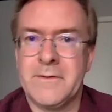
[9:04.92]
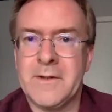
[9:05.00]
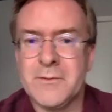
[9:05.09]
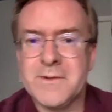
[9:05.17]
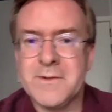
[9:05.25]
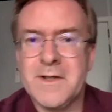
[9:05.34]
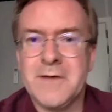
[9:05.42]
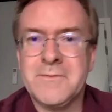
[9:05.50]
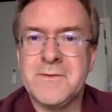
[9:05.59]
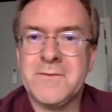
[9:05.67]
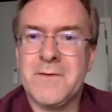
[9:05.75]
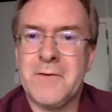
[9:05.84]
all
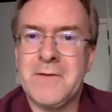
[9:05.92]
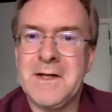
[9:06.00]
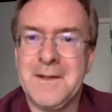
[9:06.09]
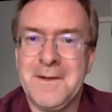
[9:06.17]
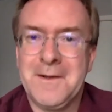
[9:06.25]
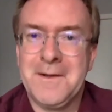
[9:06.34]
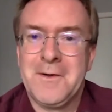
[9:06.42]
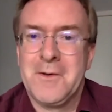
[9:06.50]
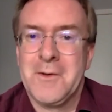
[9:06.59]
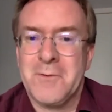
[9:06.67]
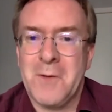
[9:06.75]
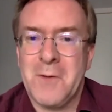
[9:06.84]
sounds very
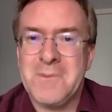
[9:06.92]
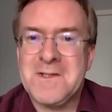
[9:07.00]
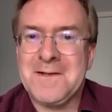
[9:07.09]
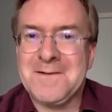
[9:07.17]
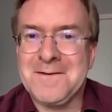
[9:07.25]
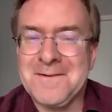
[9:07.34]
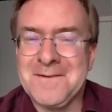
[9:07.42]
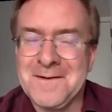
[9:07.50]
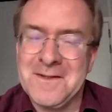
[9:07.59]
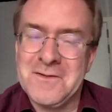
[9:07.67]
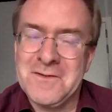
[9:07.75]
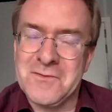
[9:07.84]
promising
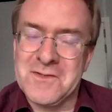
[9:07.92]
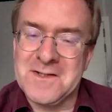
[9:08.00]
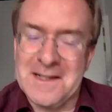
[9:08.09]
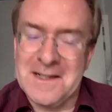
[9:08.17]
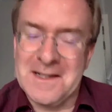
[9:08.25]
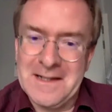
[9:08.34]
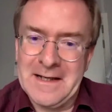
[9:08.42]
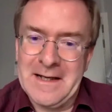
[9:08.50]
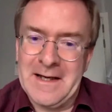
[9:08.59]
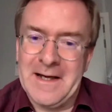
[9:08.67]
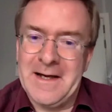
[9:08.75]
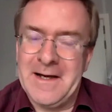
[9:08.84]
and interesting.
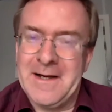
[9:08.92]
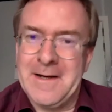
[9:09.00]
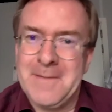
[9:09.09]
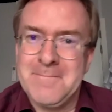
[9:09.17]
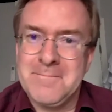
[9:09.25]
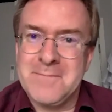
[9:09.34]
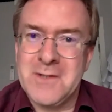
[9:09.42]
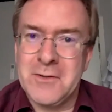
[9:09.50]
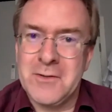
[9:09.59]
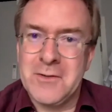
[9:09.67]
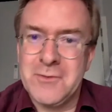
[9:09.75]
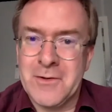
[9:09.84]
So
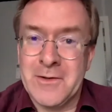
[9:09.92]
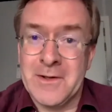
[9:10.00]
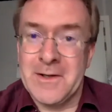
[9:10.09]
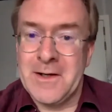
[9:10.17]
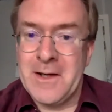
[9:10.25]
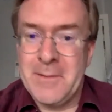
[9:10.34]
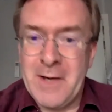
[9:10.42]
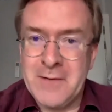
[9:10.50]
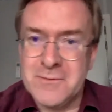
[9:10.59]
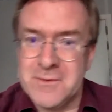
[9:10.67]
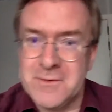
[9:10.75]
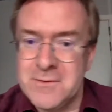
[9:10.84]
you're
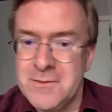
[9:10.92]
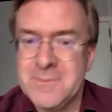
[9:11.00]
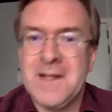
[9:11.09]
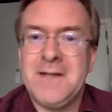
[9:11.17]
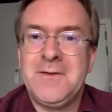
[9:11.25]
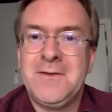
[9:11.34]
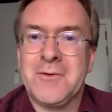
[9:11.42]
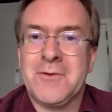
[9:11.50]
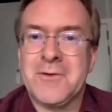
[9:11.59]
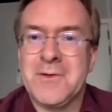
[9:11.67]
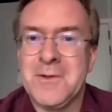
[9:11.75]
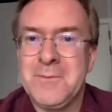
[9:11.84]
about to obtain
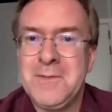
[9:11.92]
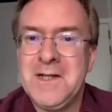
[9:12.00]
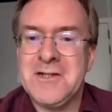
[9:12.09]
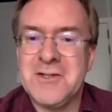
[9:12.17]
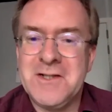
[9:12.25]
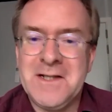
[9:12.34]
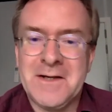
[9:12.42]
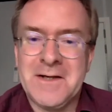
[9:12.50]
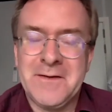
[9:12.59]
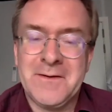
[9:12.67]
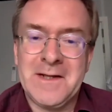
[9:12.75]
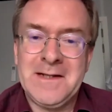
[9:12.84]
your PhD, I
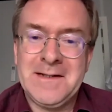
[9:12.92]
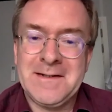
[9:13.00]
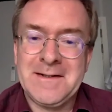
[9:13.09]
think.